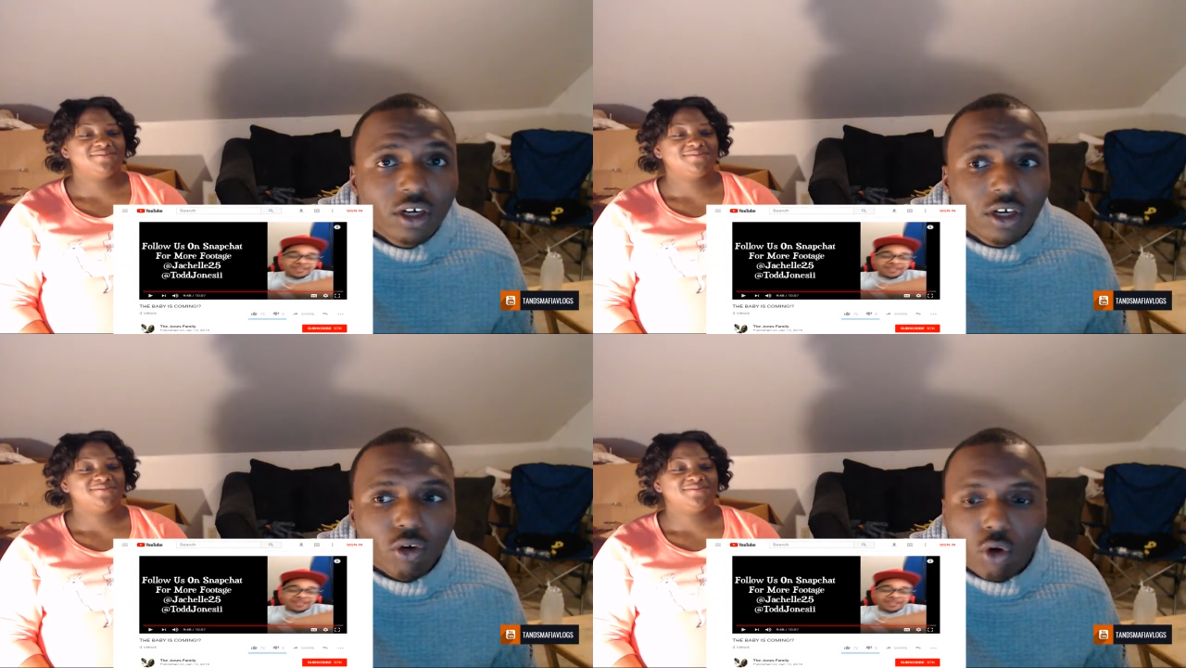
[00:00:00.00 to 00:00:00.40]

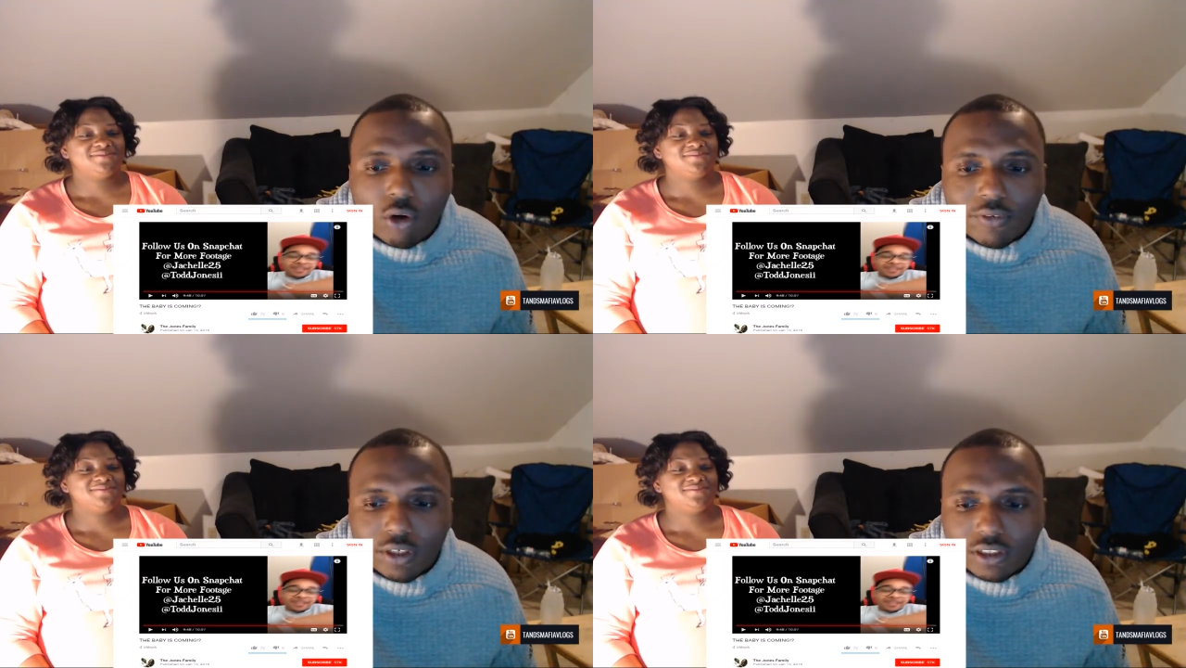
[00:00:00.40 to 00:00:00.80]
Speaker 1: go
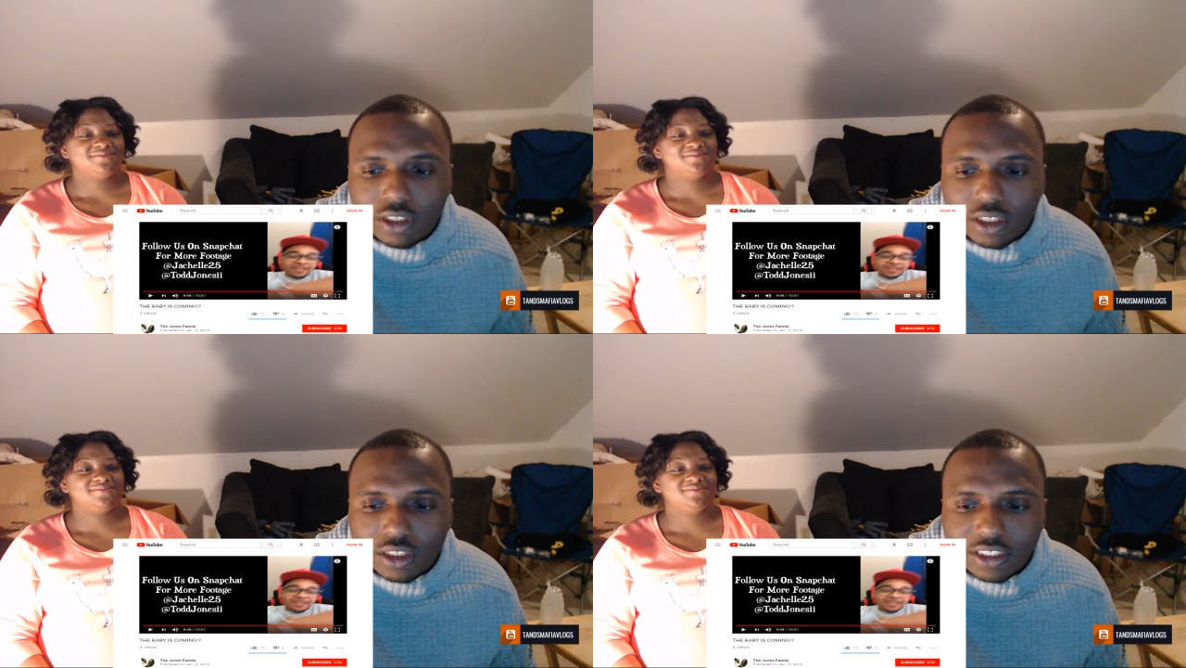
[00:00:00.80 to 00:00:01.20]
over
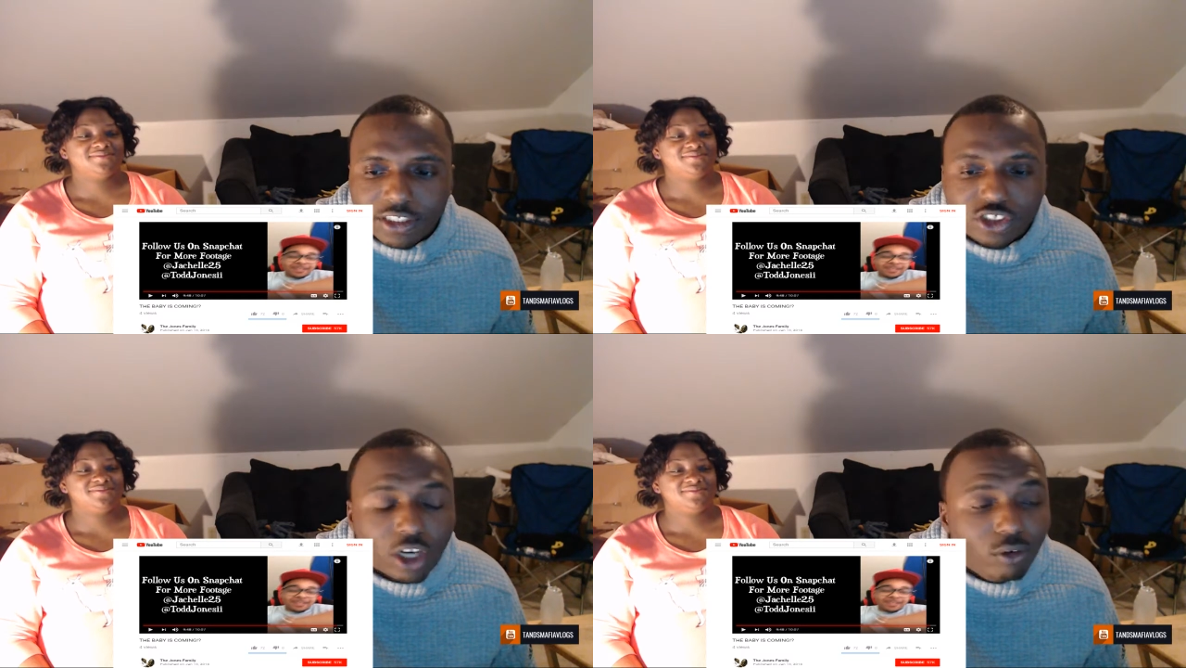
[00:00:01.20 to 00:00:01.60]
to the
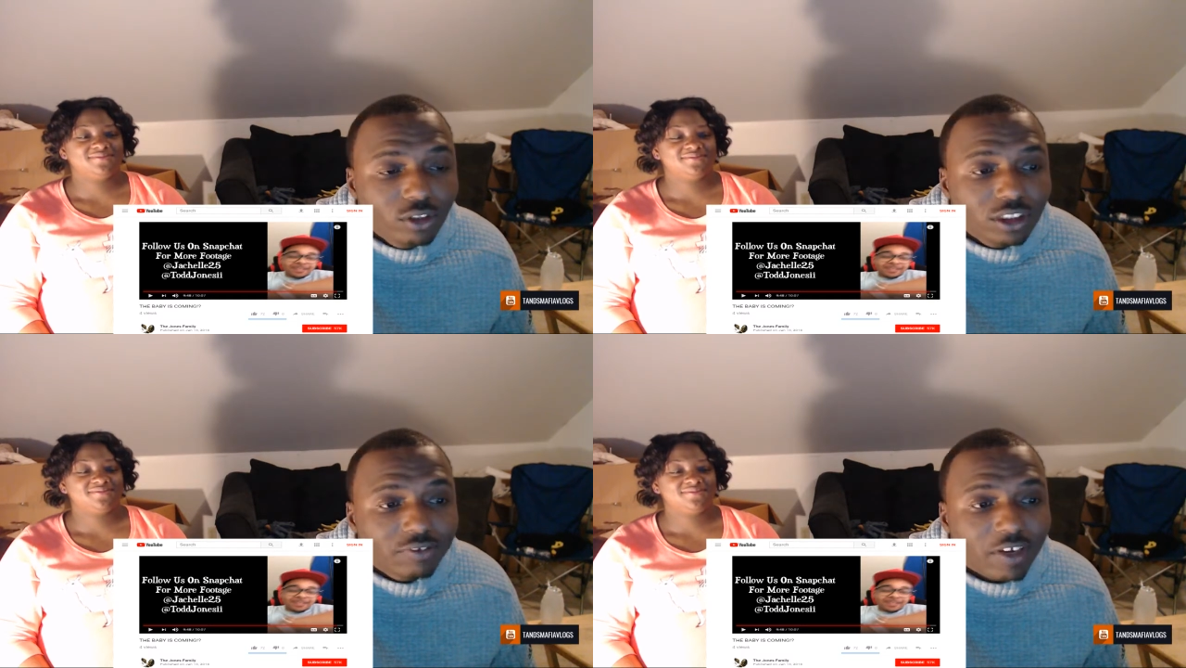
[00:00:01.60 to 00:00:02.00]

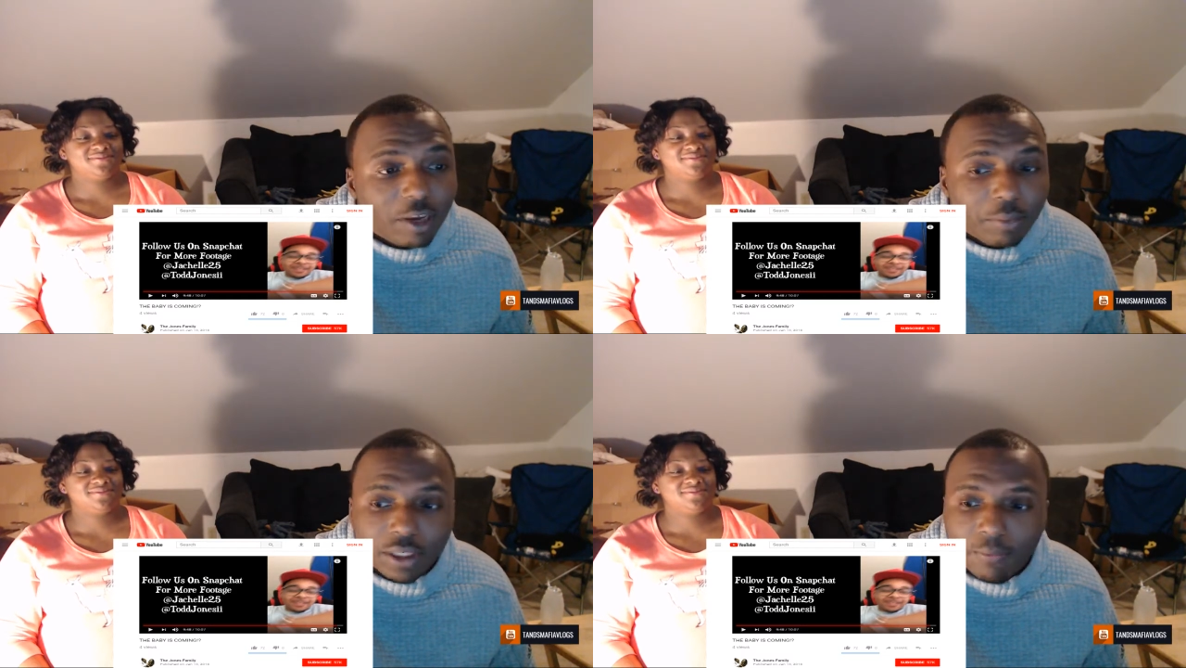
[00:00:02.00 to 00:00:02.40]
Joneses
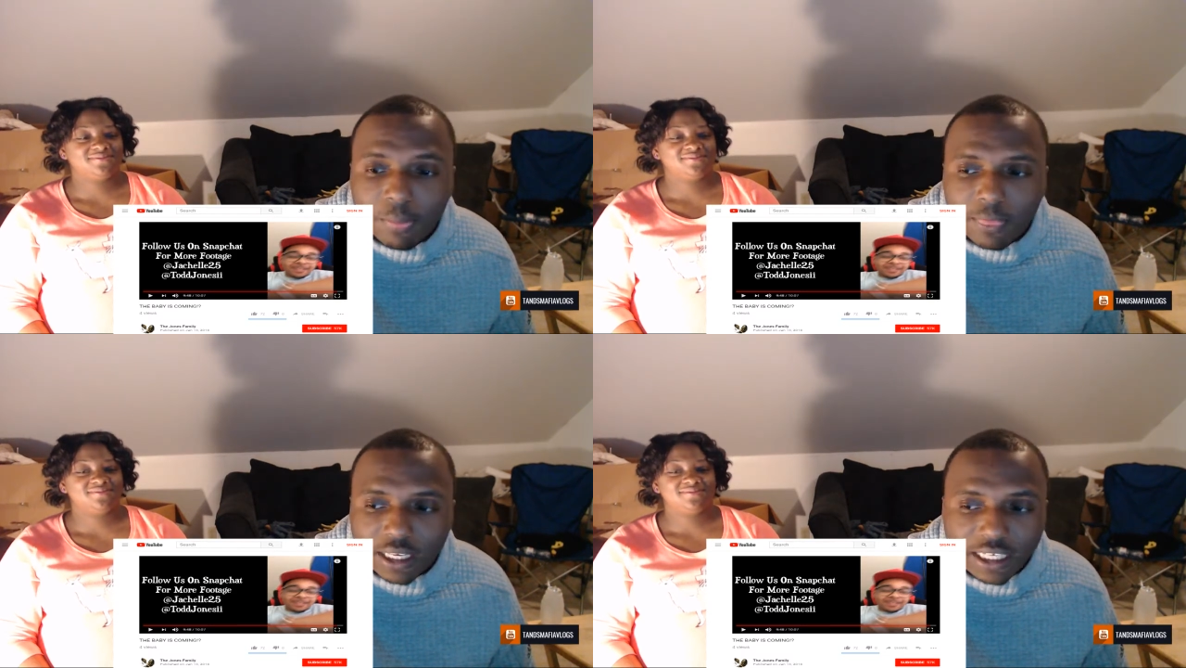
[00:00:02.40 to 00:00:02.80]
family.
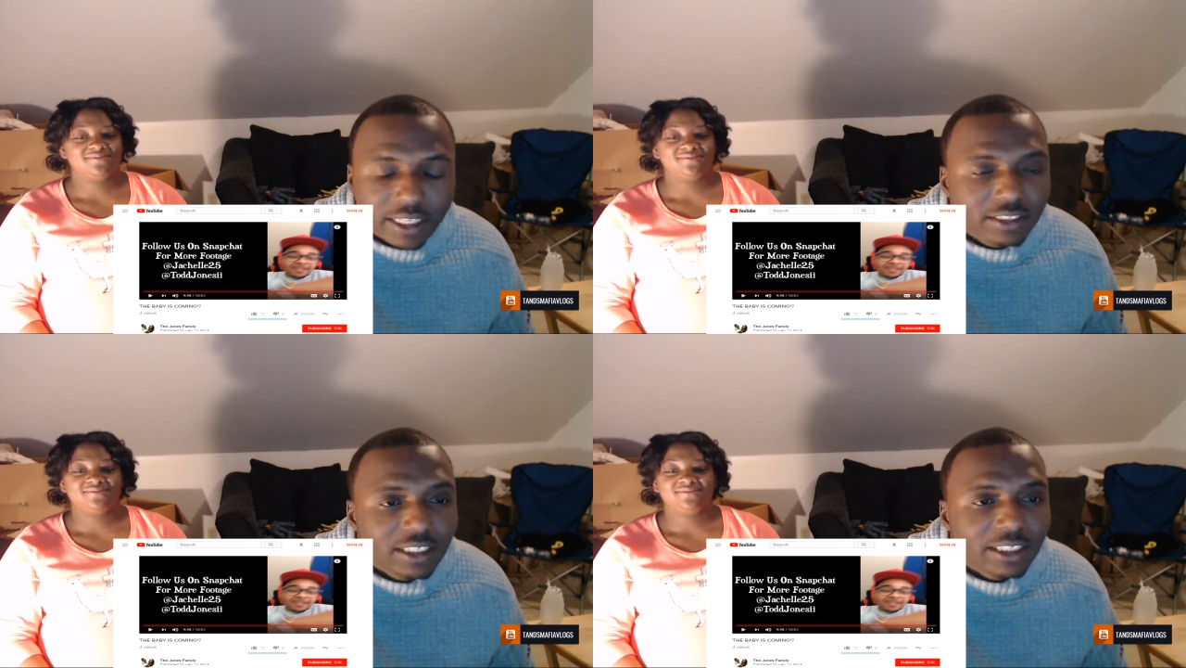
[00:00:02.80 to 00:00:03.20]
That link
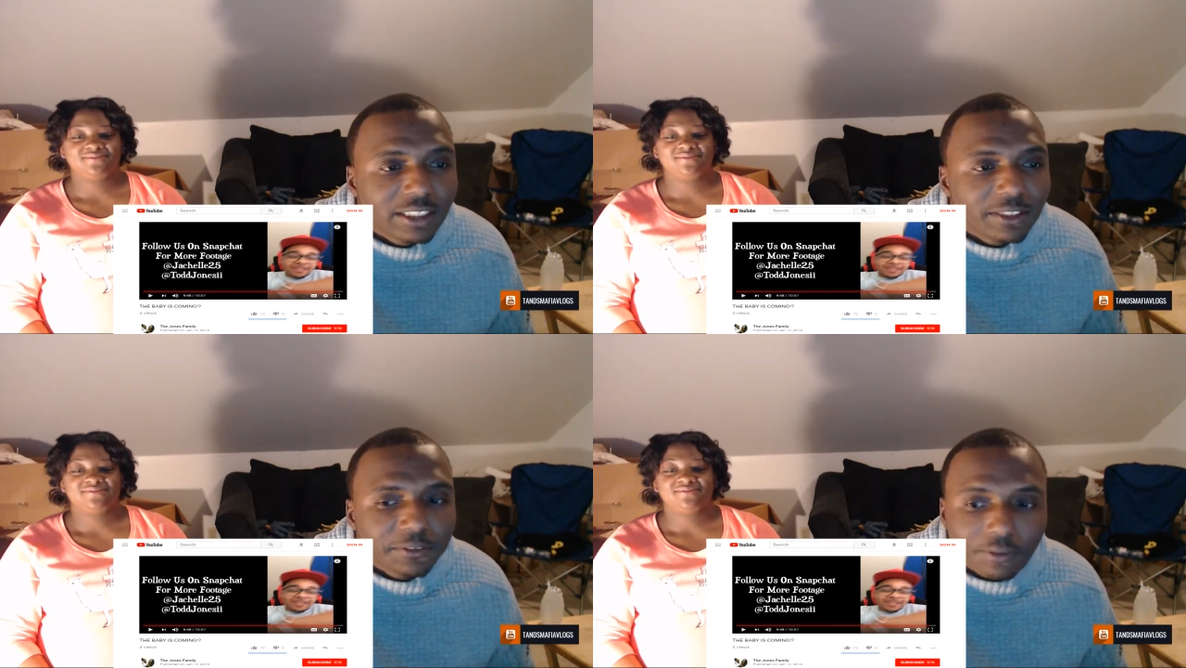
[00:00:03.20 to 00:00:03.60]
is in
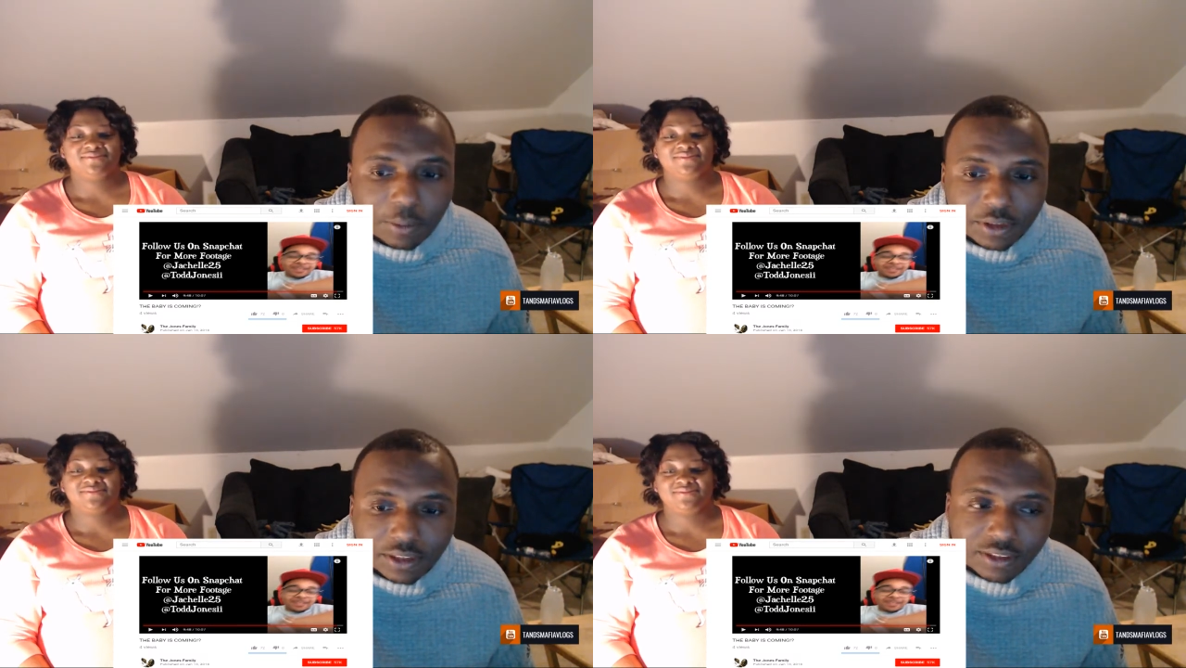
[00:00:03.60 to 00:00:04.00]
the
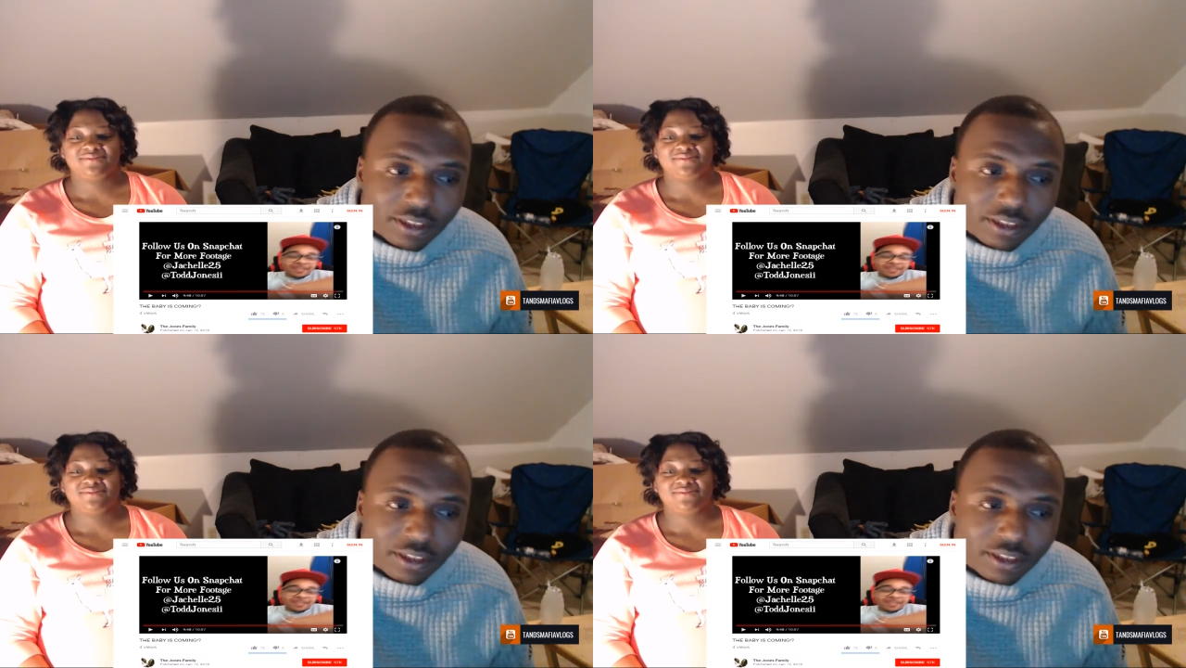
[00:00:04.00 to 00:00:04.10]
description.